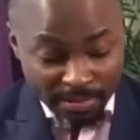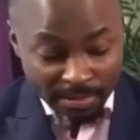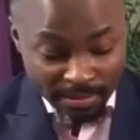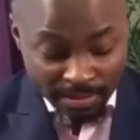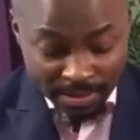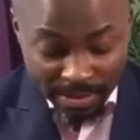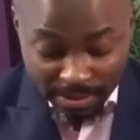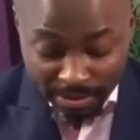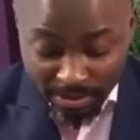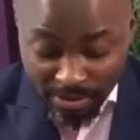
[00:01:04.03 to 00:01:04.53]

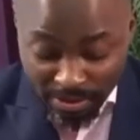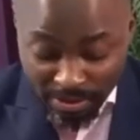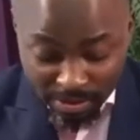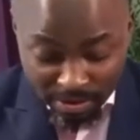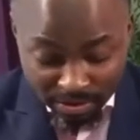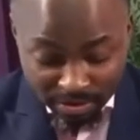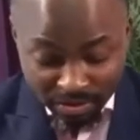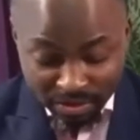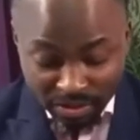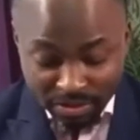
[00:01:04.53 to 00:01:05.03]
Thank you,
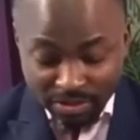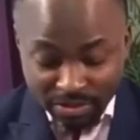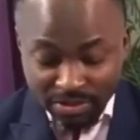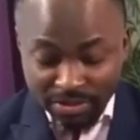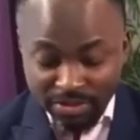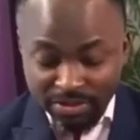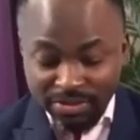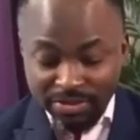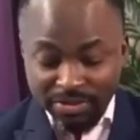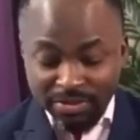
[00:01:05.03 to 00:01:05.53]
Lord
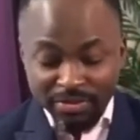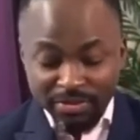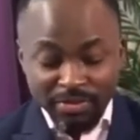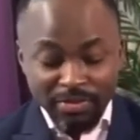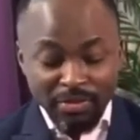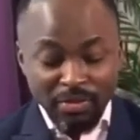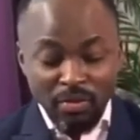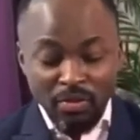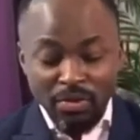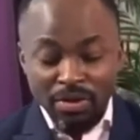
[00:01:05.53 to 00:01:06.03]
Jesus.
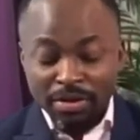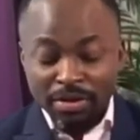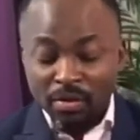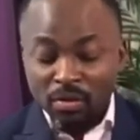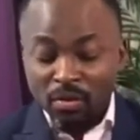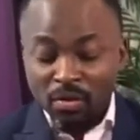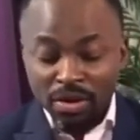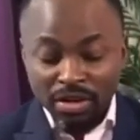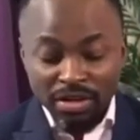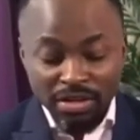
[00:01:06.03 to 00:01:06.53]
What a
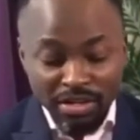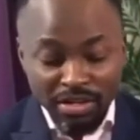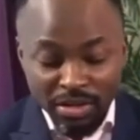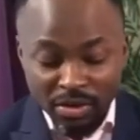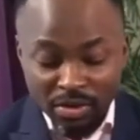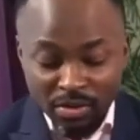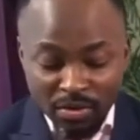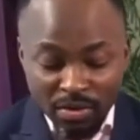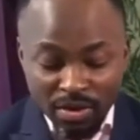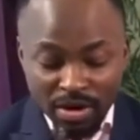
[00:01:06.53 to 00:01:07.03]
wonder
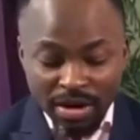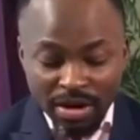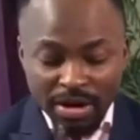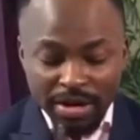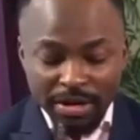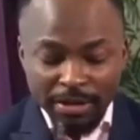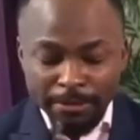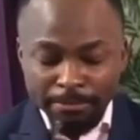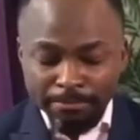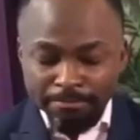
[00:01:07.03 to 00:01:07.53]
you
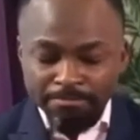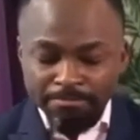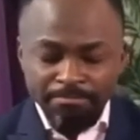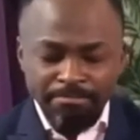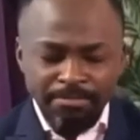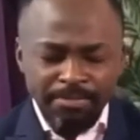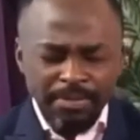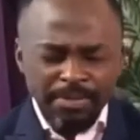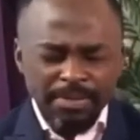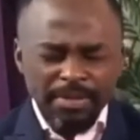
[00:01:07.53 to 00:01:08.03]
are.
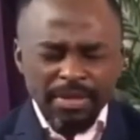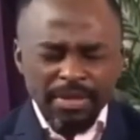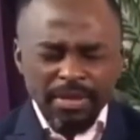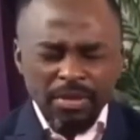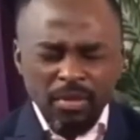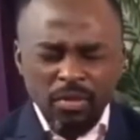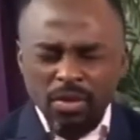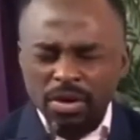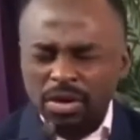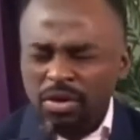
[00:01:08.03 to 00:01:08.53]

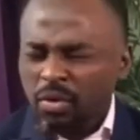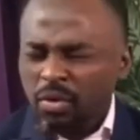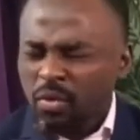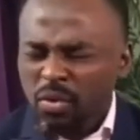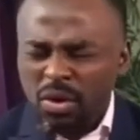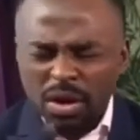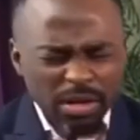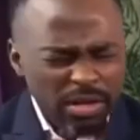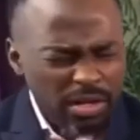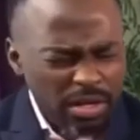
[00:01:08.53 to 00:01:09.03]
What a
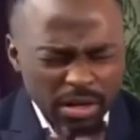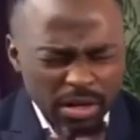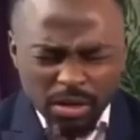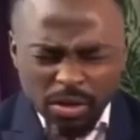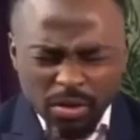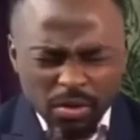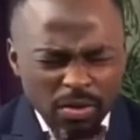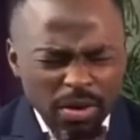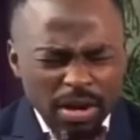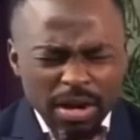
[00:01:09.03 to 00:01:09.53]
wonder
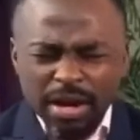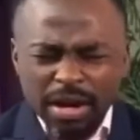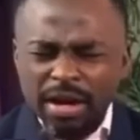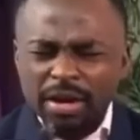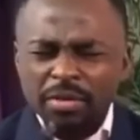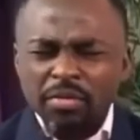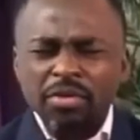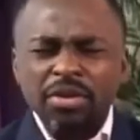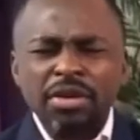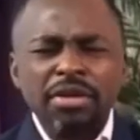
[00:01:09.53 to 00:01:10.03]
you
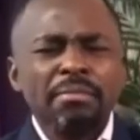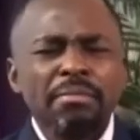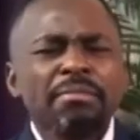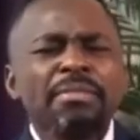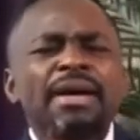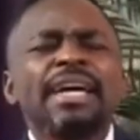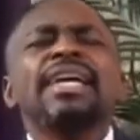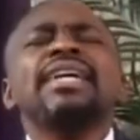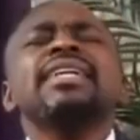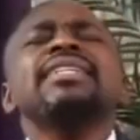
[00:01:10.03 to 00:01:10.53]
are. What a
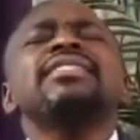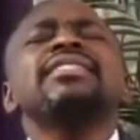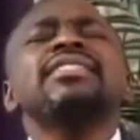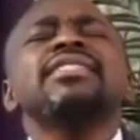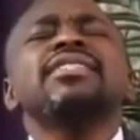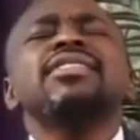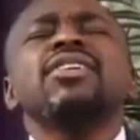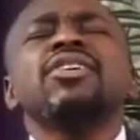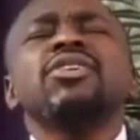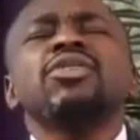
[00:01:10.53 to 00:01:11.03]

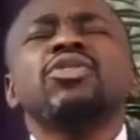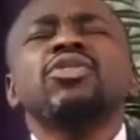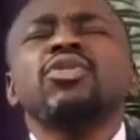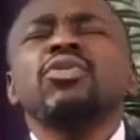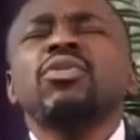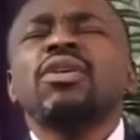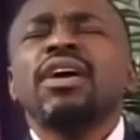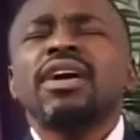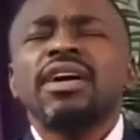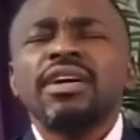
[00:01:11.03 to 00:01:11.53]
mighty God
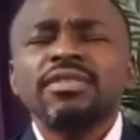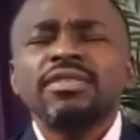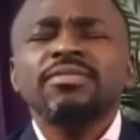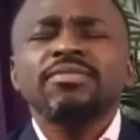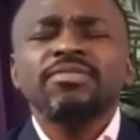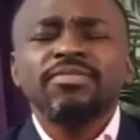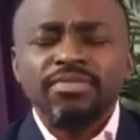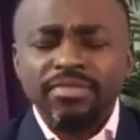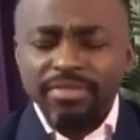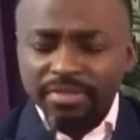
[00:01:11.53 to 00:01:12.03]
you are.
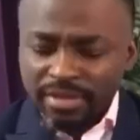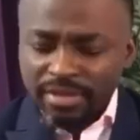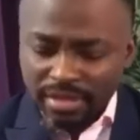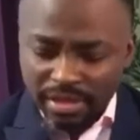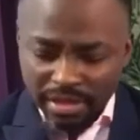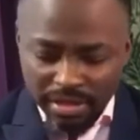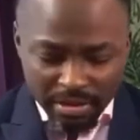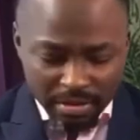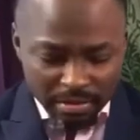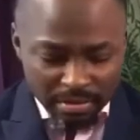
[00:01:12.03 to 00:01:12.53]

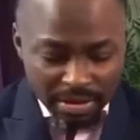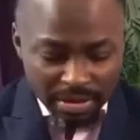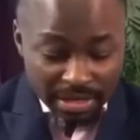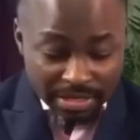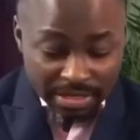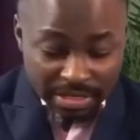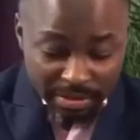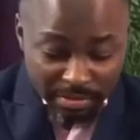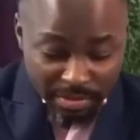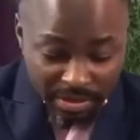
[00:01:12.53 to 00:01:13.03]

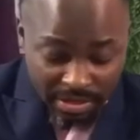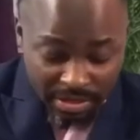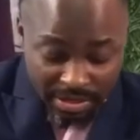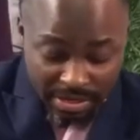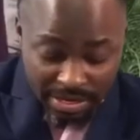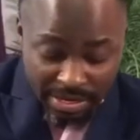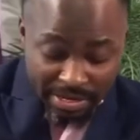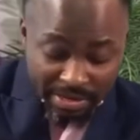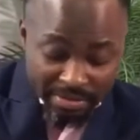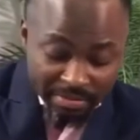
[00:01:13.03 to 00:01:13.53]
Blessed be the
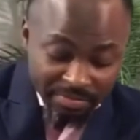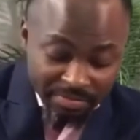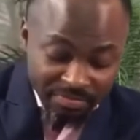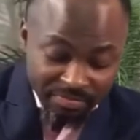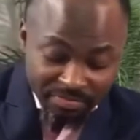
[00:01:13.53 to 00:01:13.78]
name.